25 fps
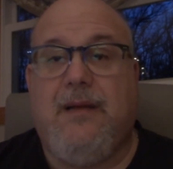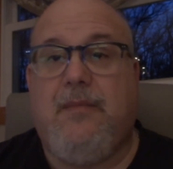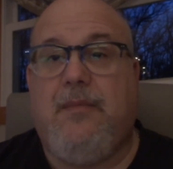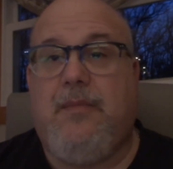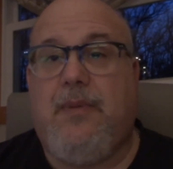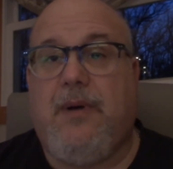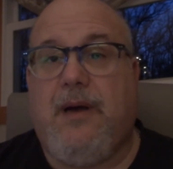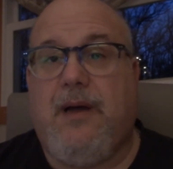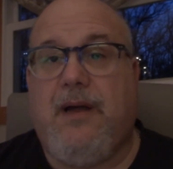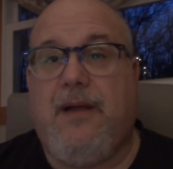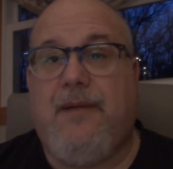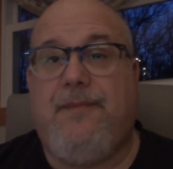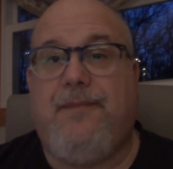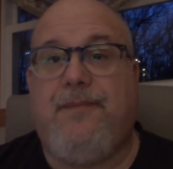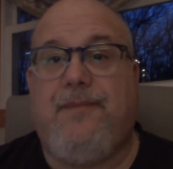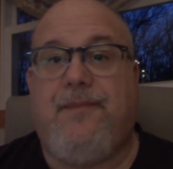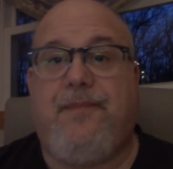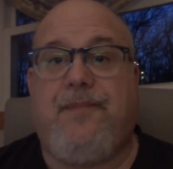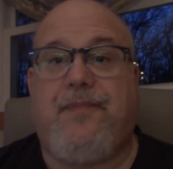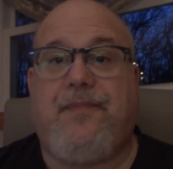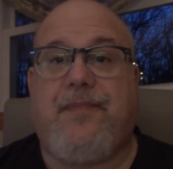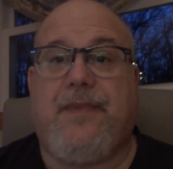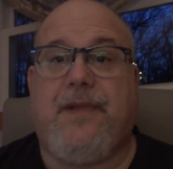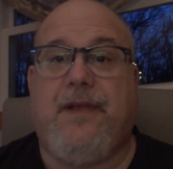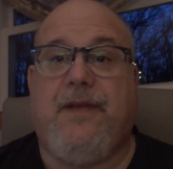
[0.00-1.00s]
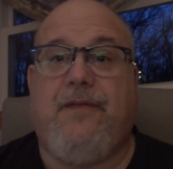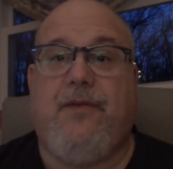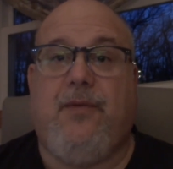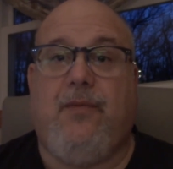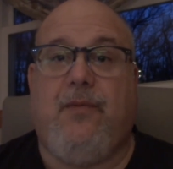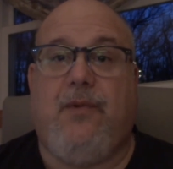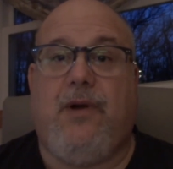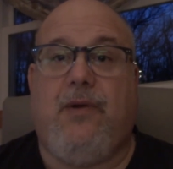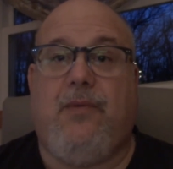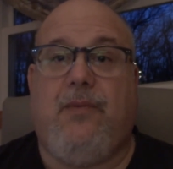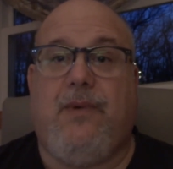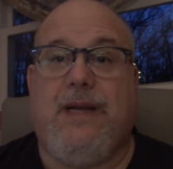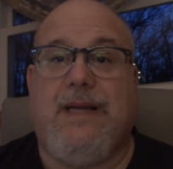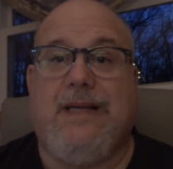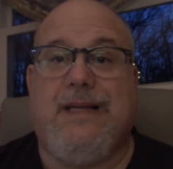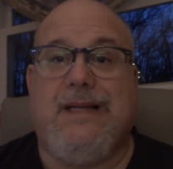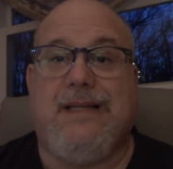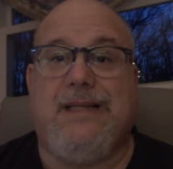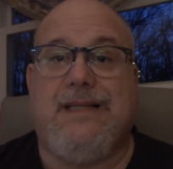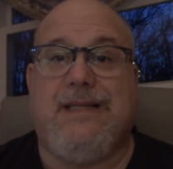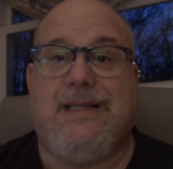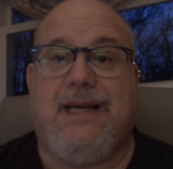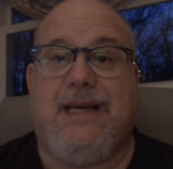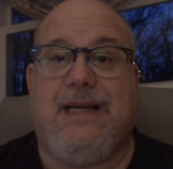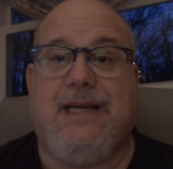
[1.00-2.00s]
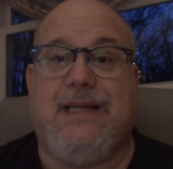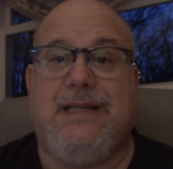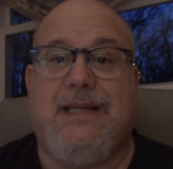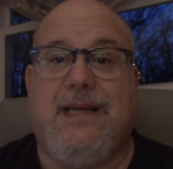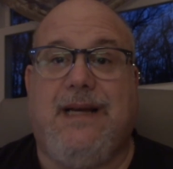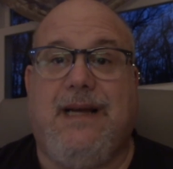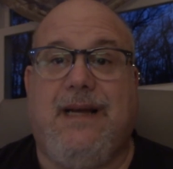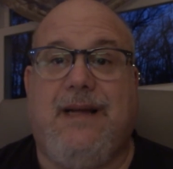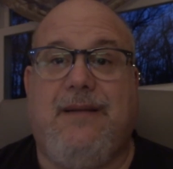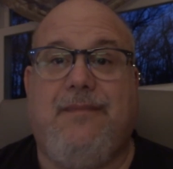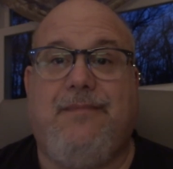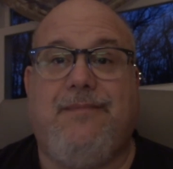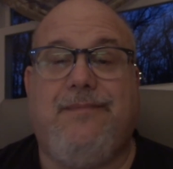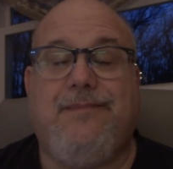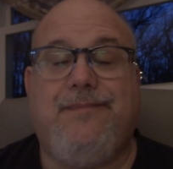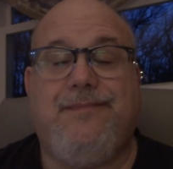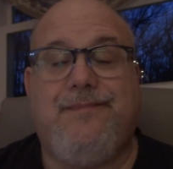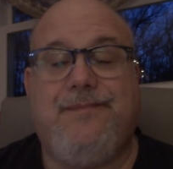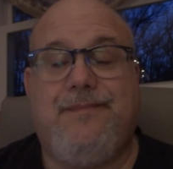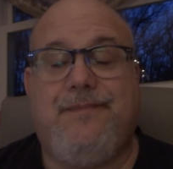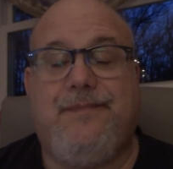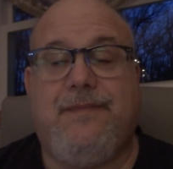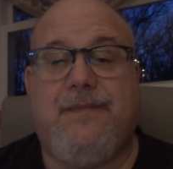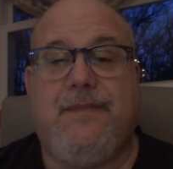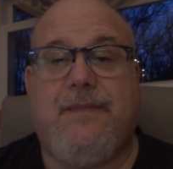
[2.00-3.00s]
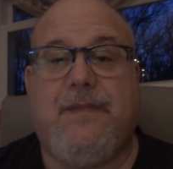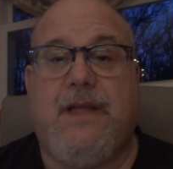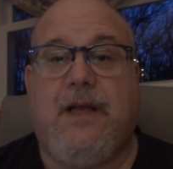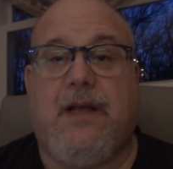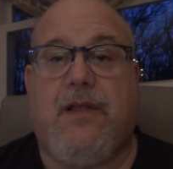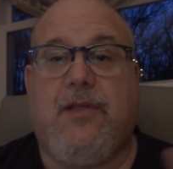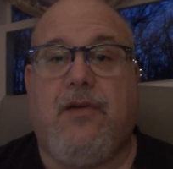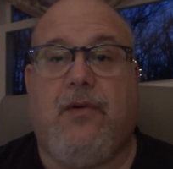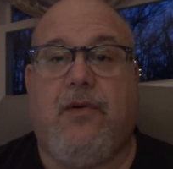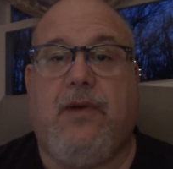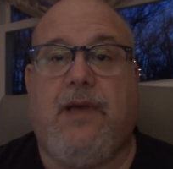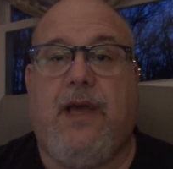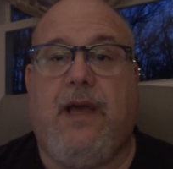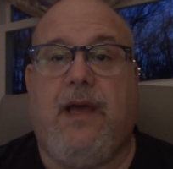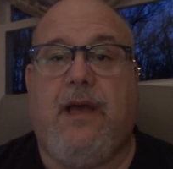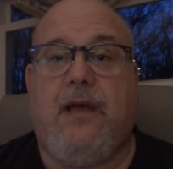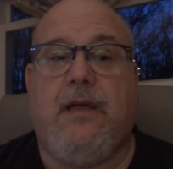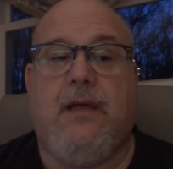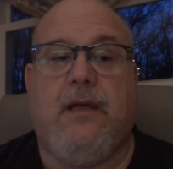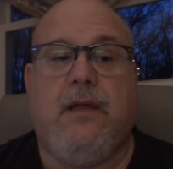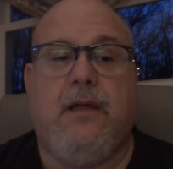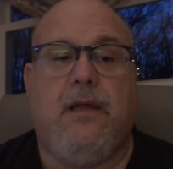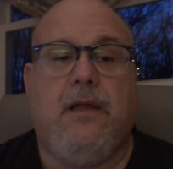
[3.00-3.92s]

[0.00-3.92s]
but if you want to wait till the second time, that's okay.